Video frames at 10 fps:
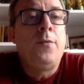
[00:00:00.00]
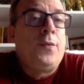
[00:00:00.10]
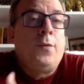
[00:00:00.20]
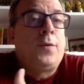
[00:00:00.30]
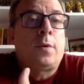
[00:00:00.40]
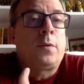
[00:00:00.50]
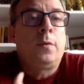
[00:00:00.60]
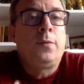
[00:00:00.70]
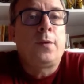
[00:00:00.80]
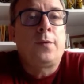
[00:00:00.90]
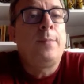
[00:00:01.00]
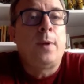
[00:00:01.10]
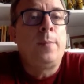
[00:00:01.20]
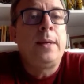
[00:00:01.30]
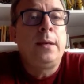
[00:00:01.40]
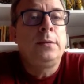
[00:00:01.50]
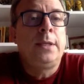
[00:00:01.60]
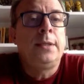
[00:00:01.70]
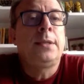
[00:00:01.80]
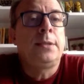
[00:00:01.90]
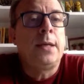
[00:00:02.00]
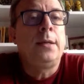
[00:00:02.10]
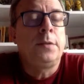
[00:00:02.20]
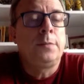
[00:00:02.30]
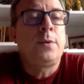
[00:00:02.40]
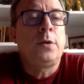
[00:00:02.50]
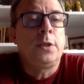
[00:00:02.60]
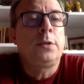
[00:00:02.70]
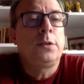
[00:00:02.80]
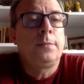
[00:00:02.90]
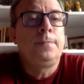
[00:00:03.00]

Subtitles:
for developing citizen science projects.